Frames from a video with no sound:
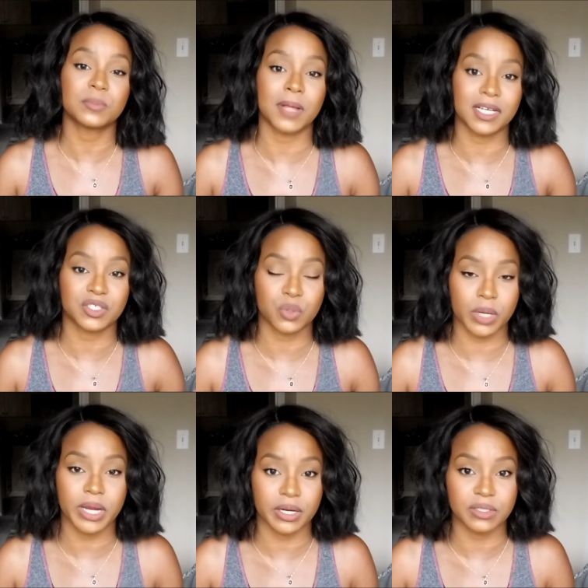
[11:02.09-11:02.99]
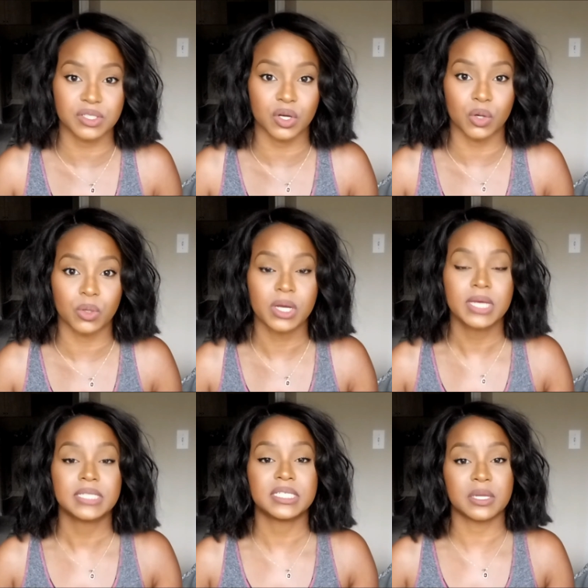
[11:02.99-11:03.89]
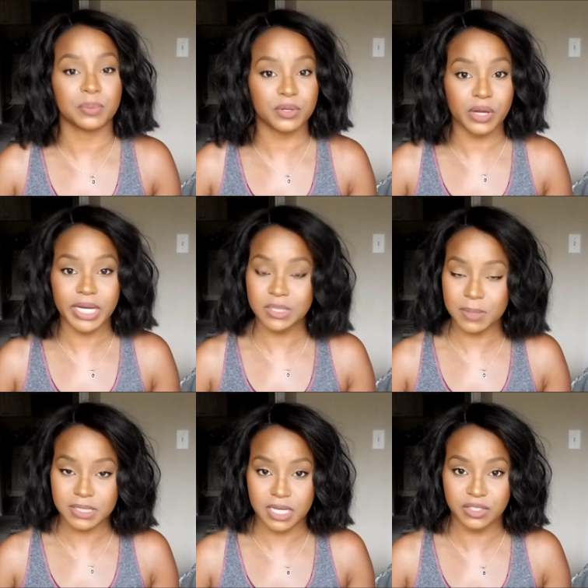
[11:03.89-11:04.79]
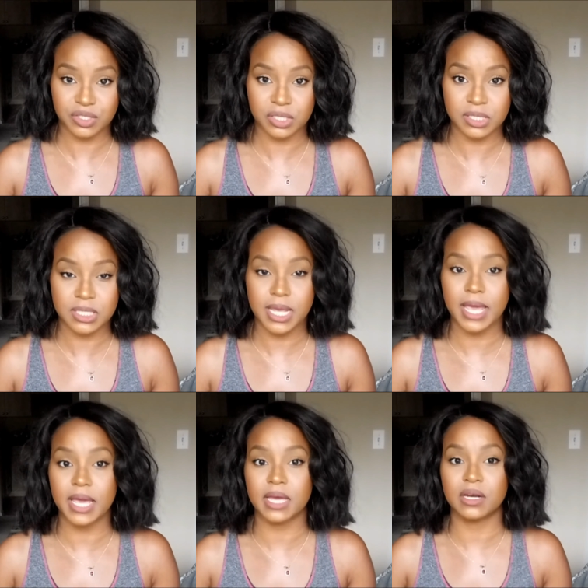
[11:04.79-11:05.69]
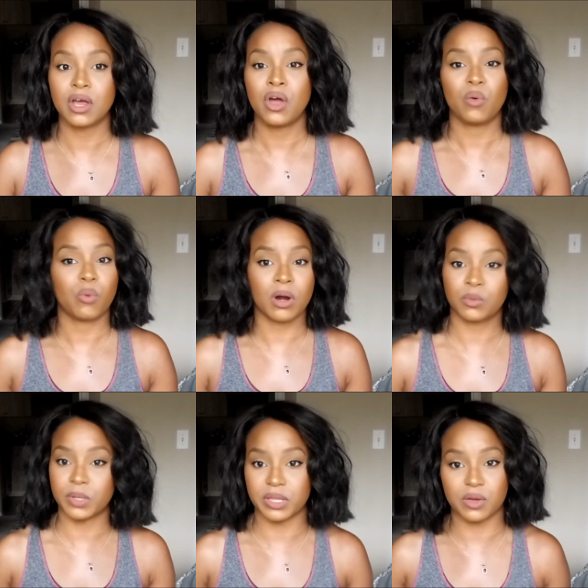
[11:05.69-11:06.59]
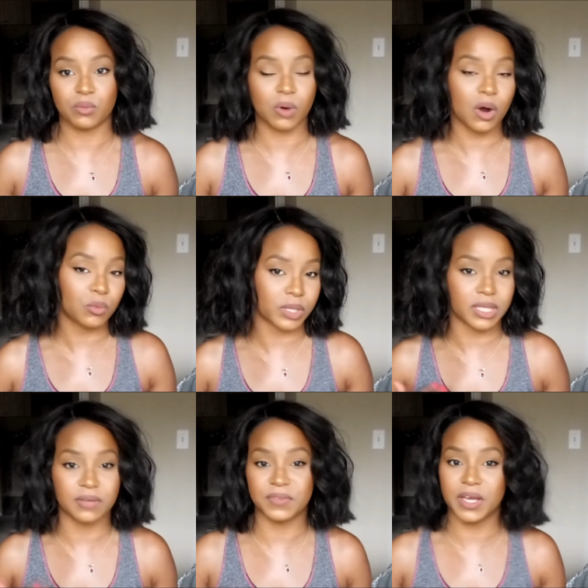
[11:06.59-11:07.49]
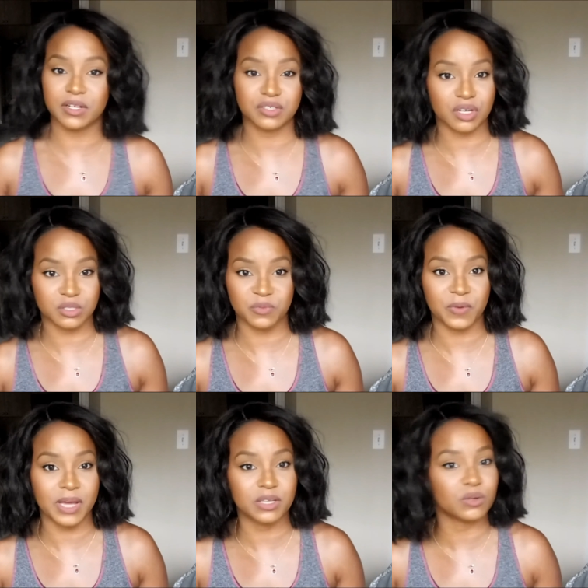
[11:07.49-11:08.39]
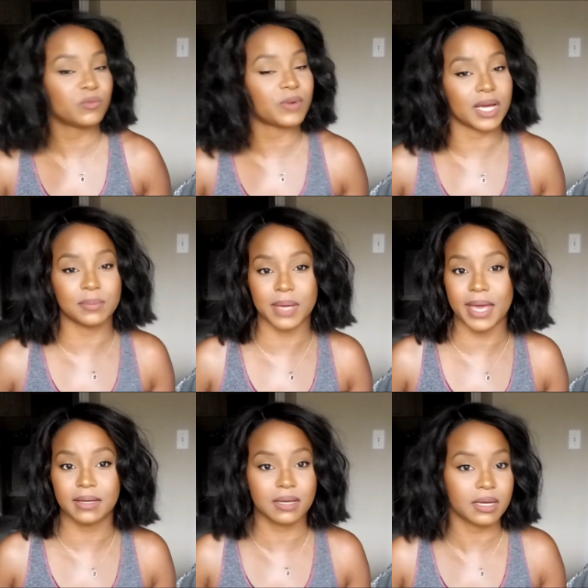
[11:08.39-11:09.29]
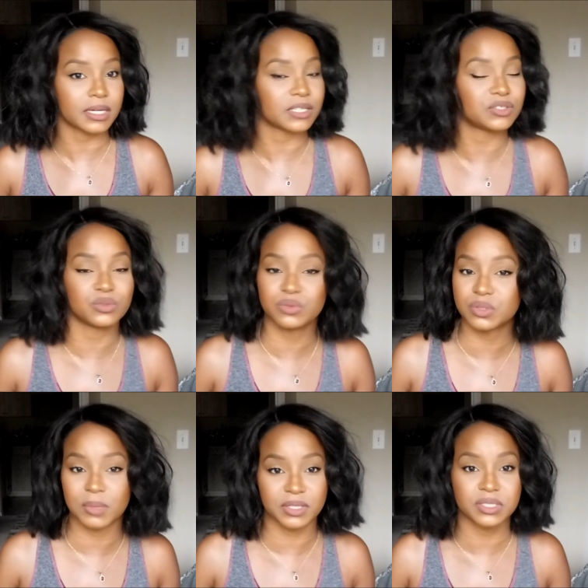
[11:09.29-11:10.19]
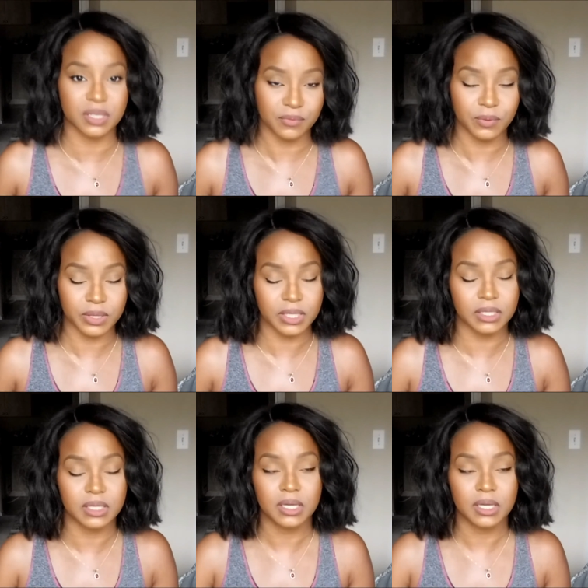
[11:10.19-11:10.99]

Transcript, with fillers: supply store hair. So temper your expectations and work with it, roll with it. If the hair starts to fight you, fight back, cut it, do some other stuff with it.